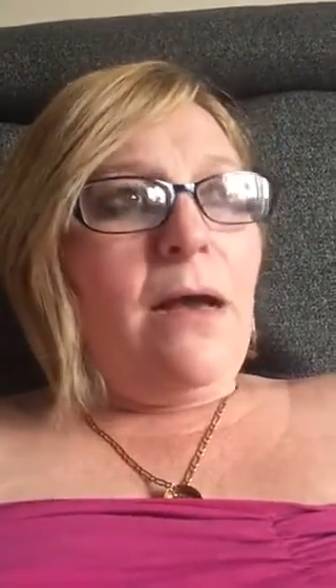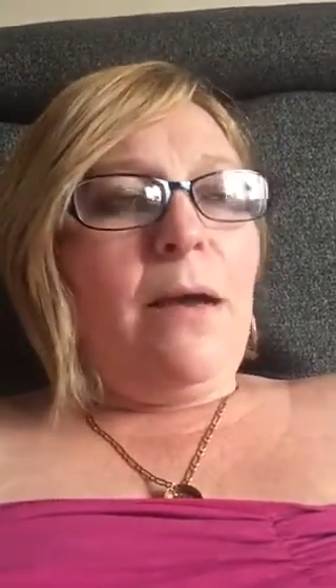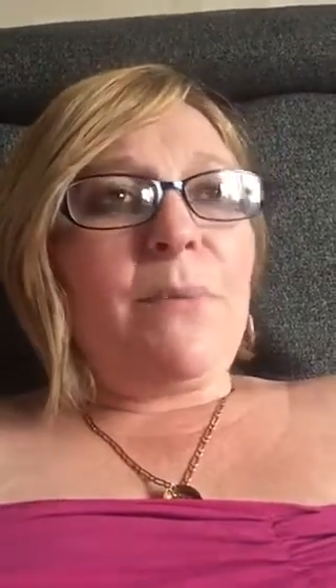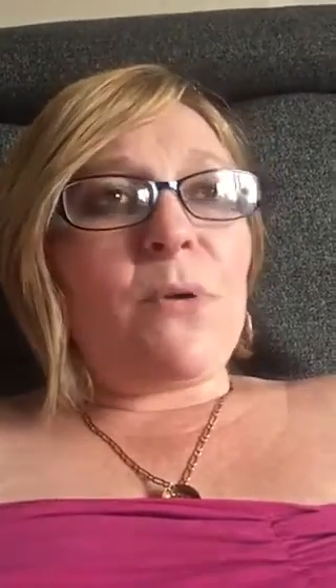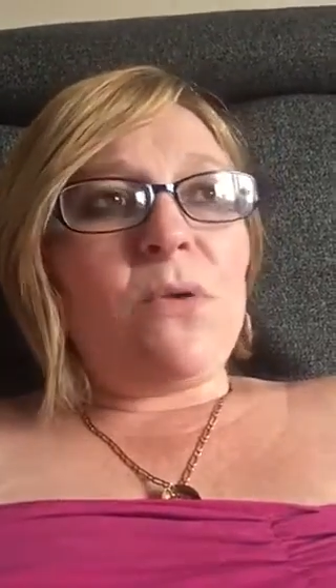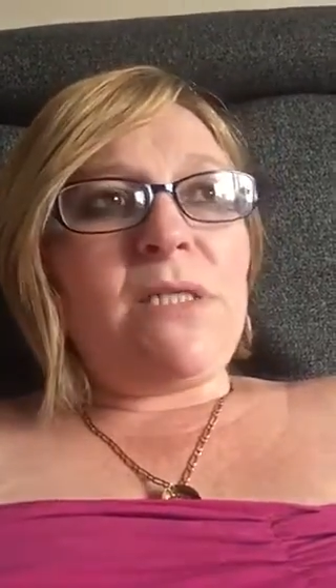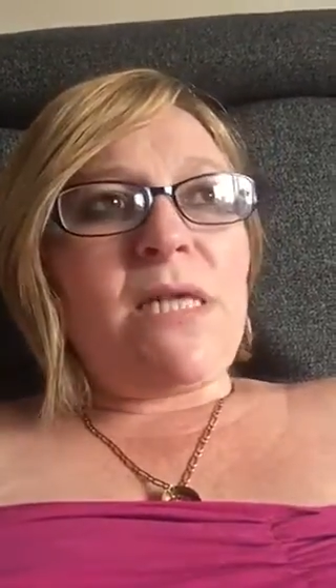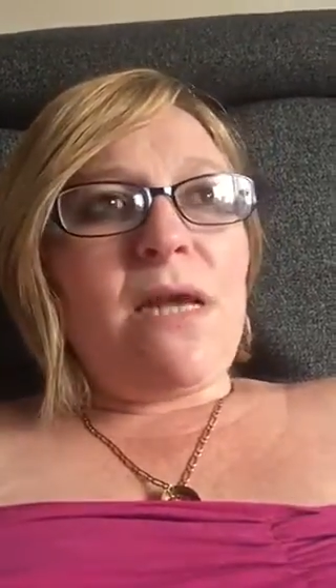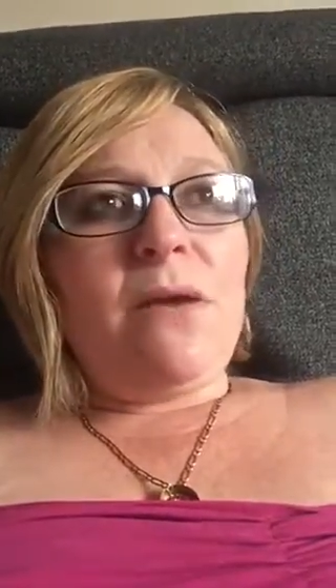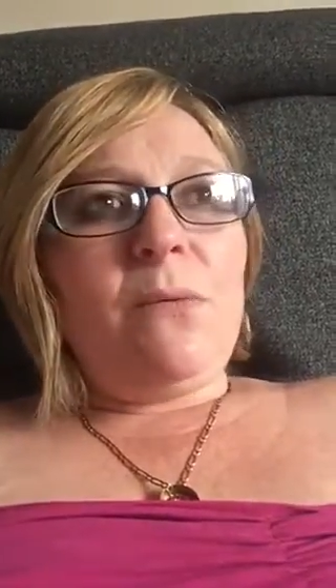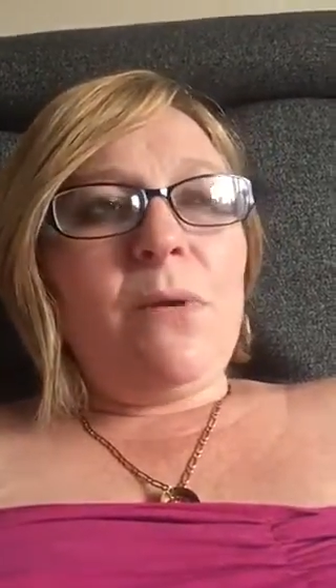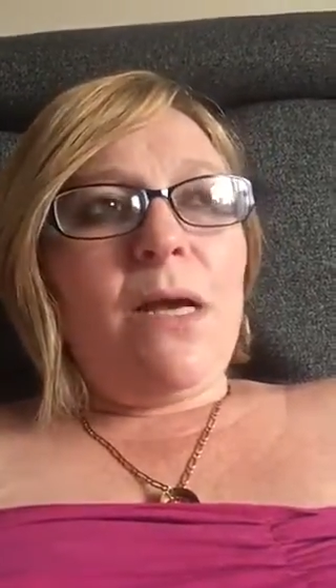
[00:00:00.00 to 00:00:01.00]
Um, but
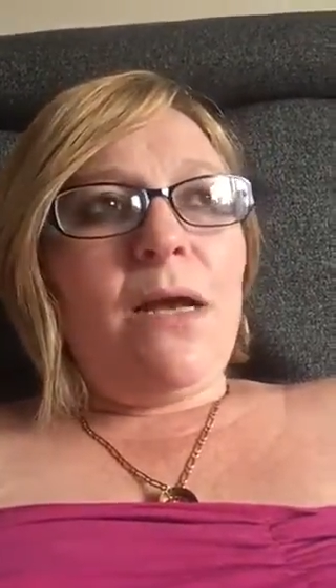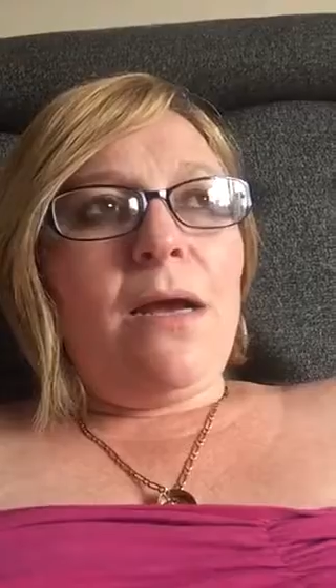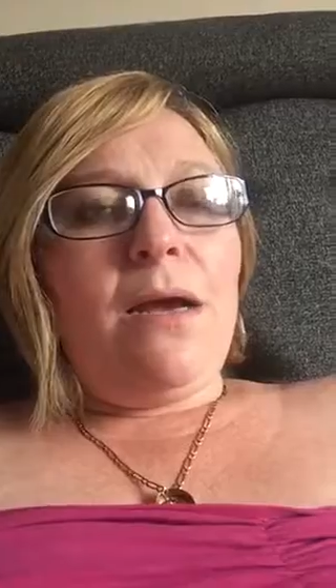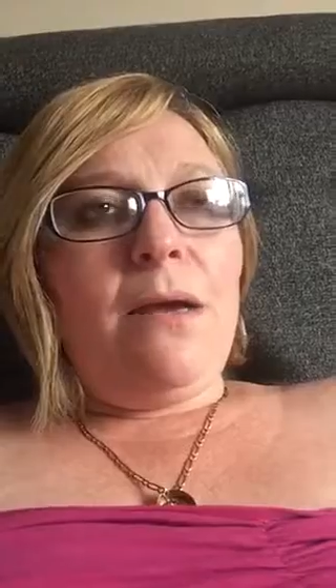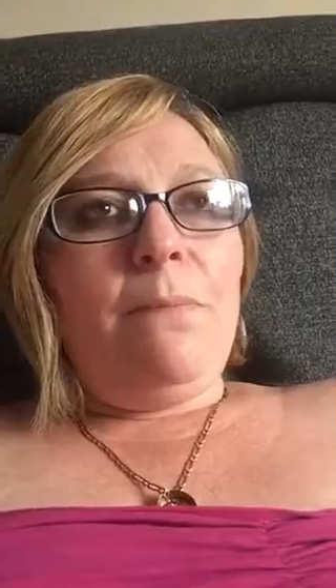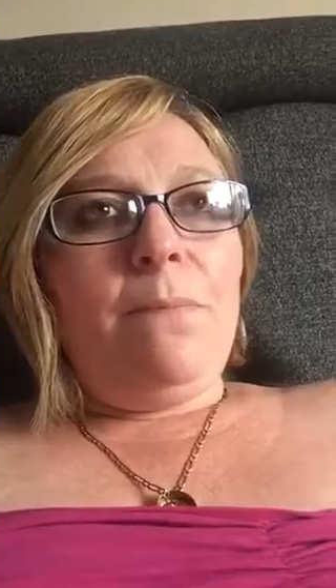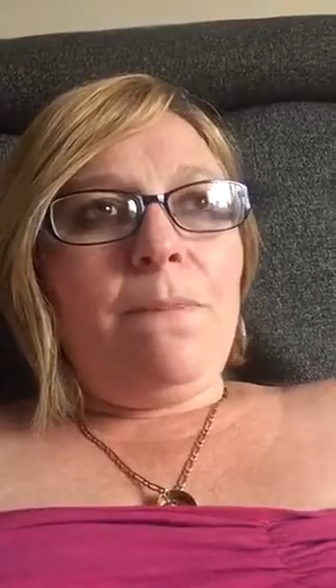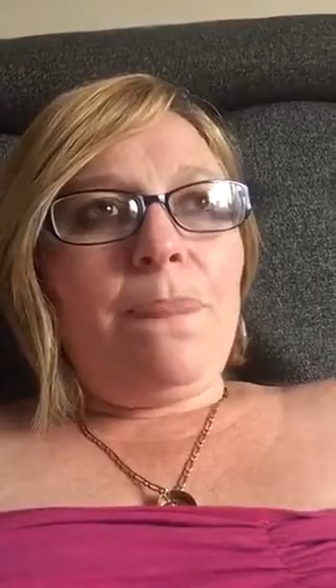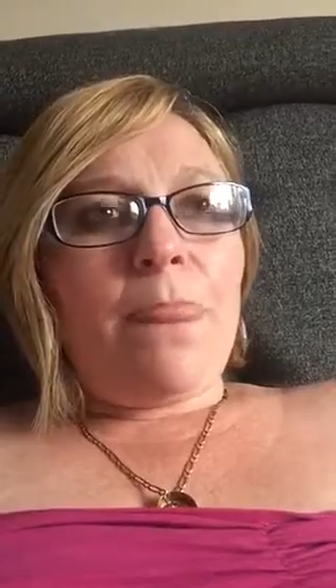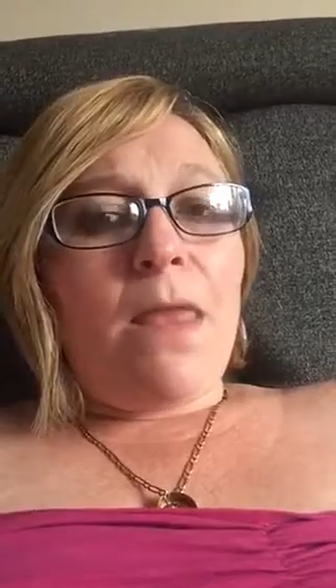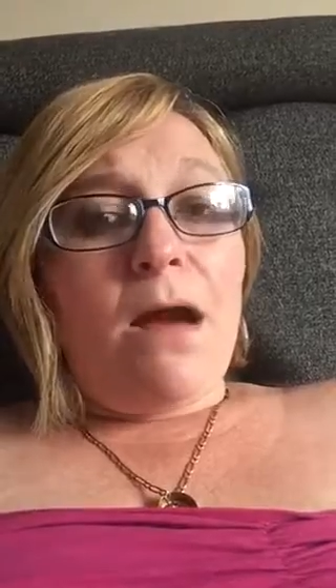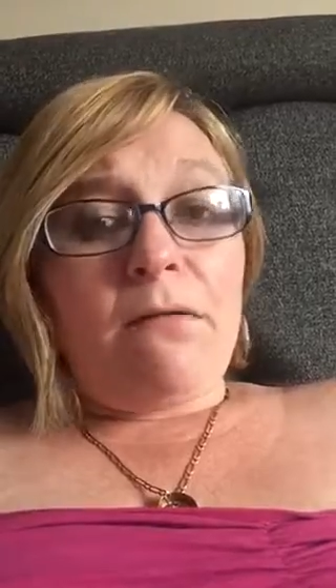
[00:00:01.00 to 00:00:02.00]
also
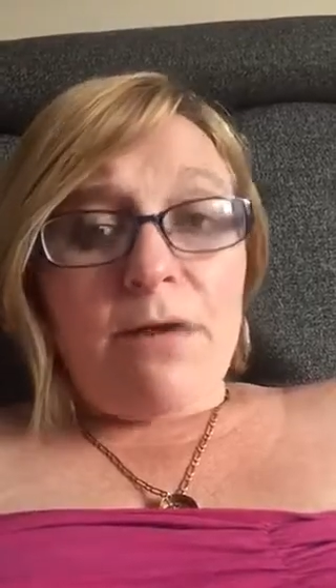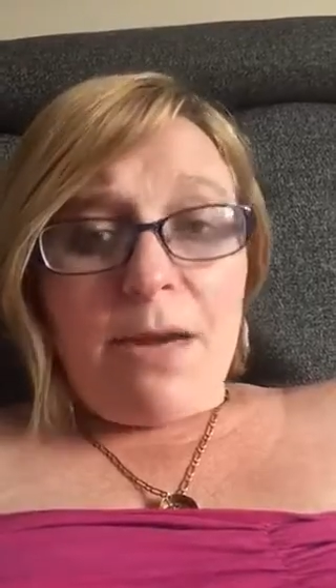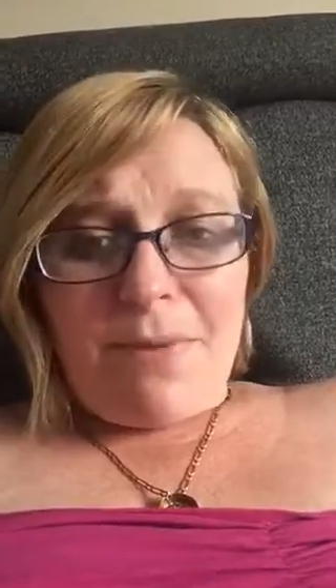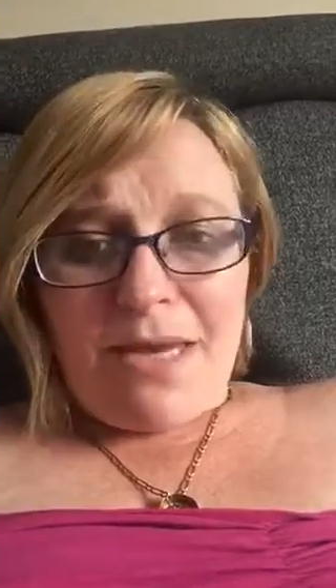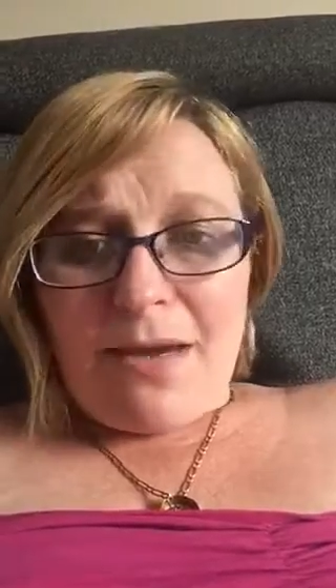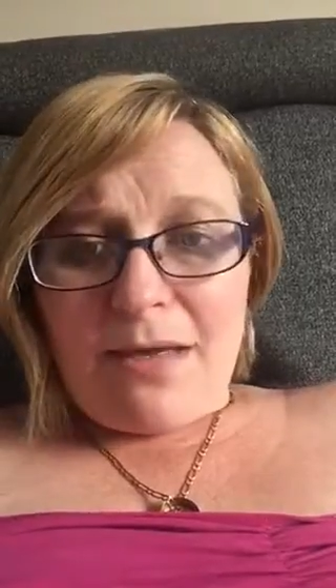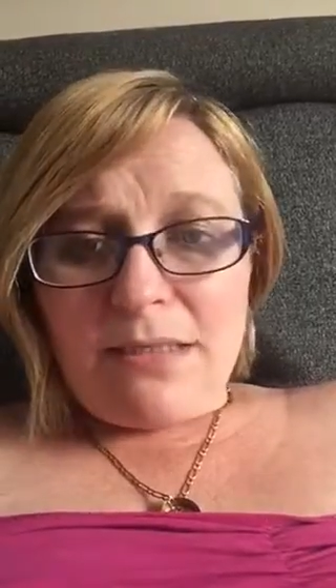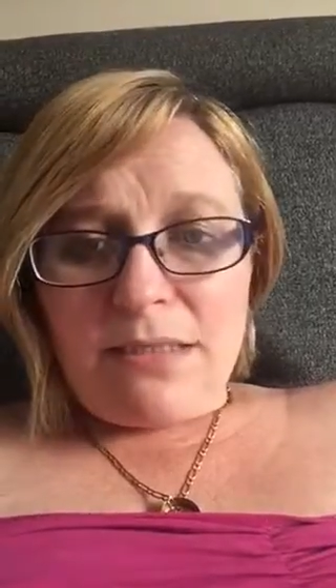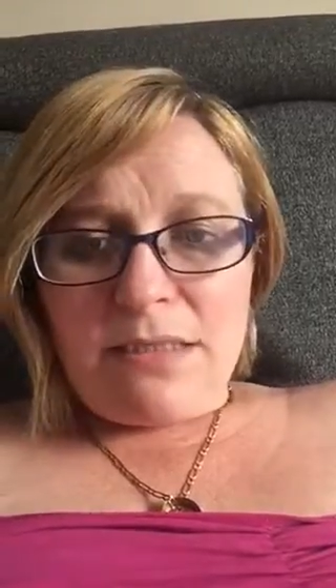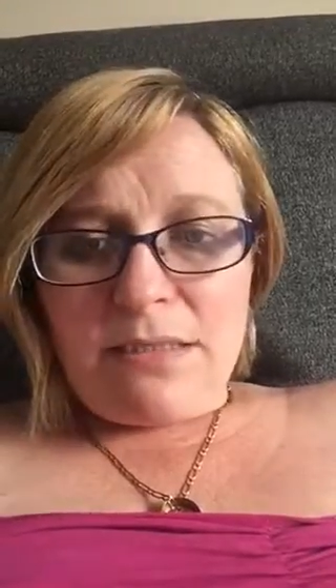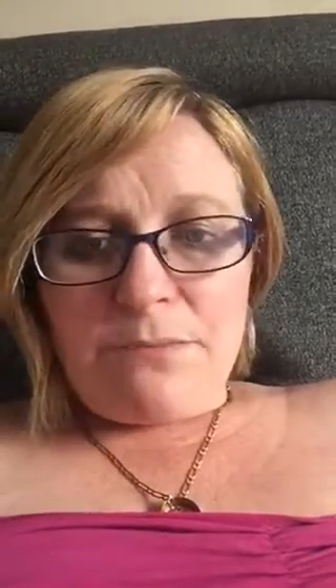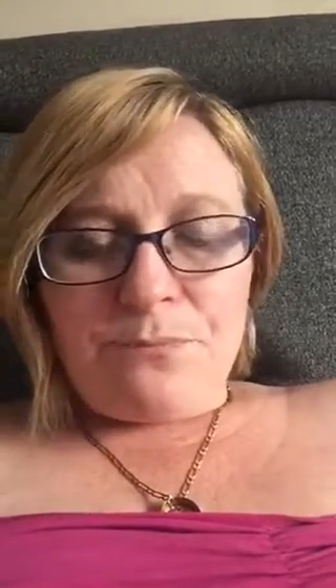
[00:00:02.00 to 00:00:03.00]
um, our
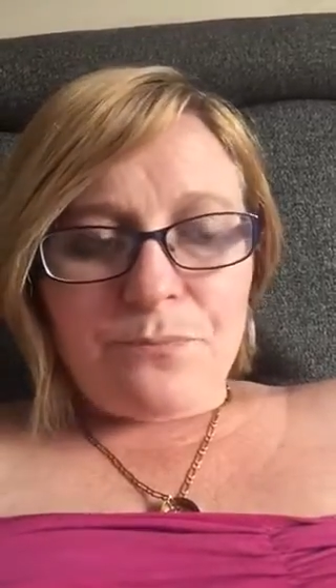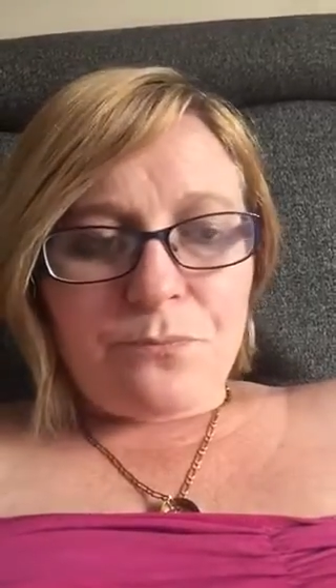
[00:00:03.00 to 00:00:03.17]
IBS.